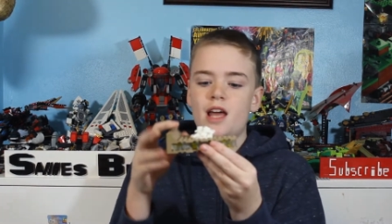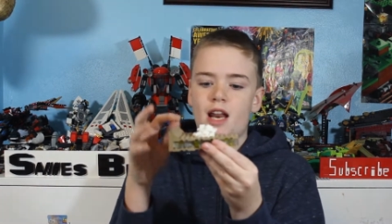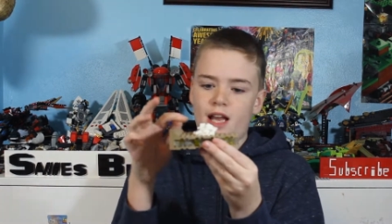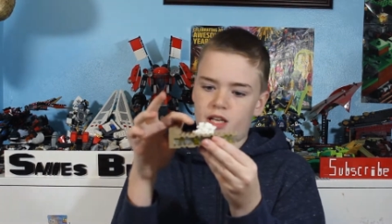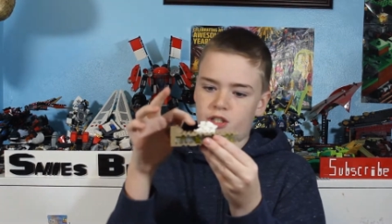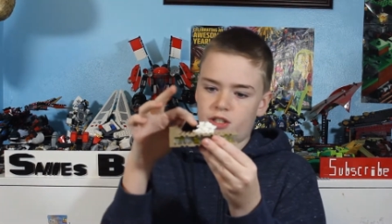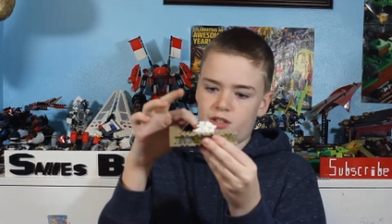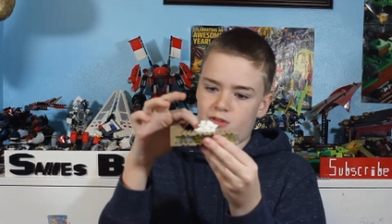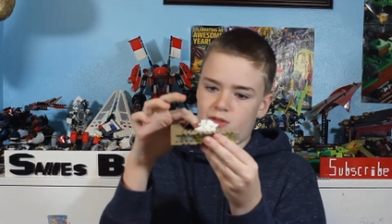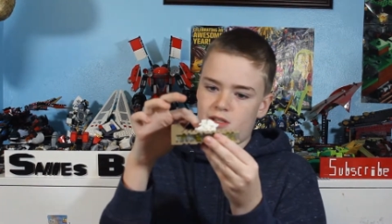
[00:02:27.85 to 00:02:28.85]
I actually
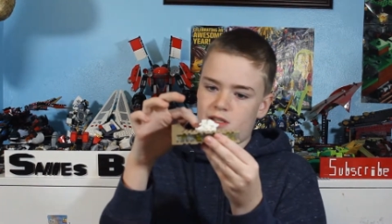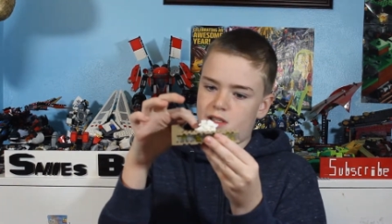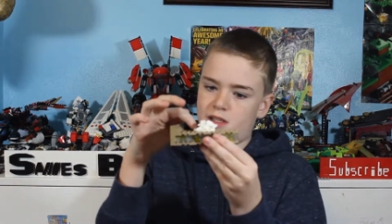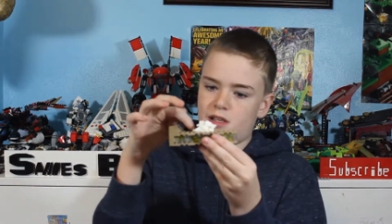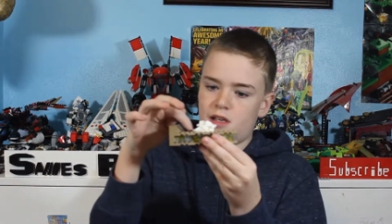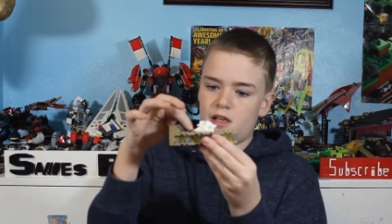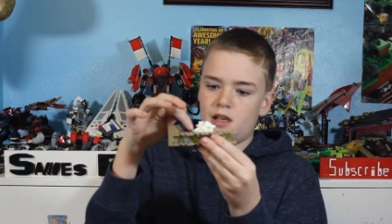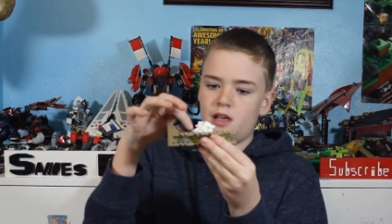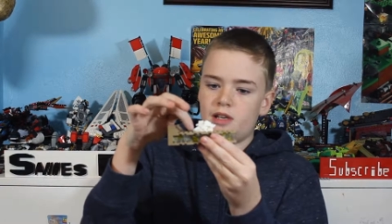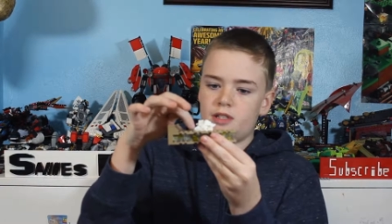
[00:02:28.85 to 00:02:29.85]
use this
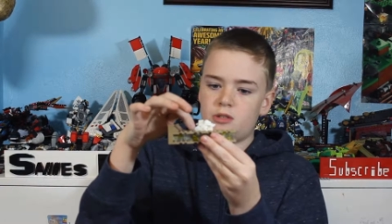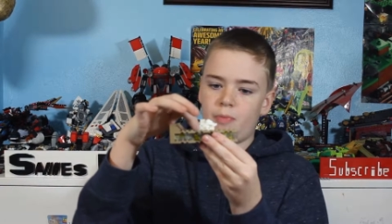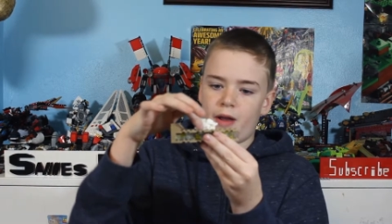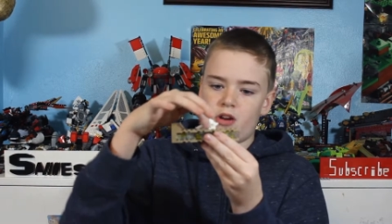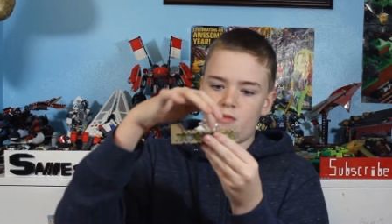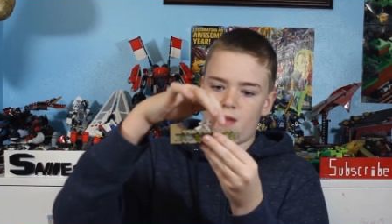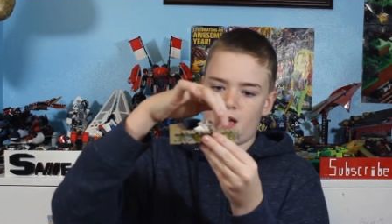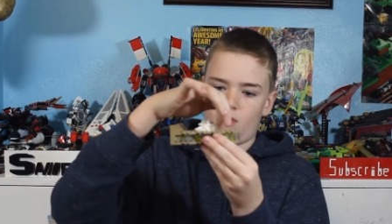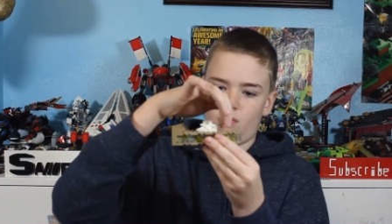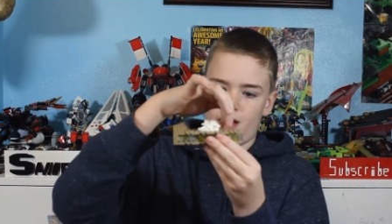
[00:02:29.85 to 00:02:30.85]

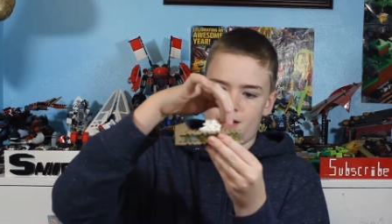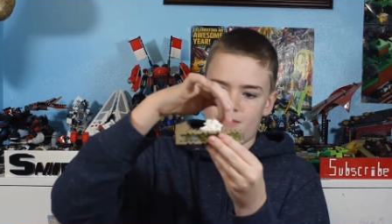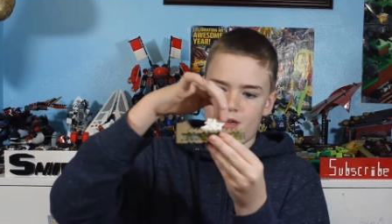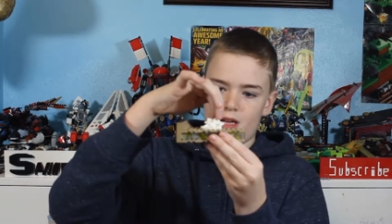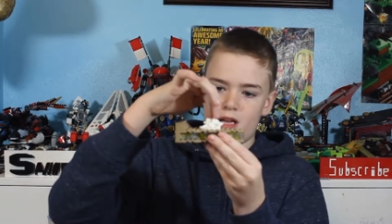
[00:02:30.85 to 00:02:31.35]
Spider-Man web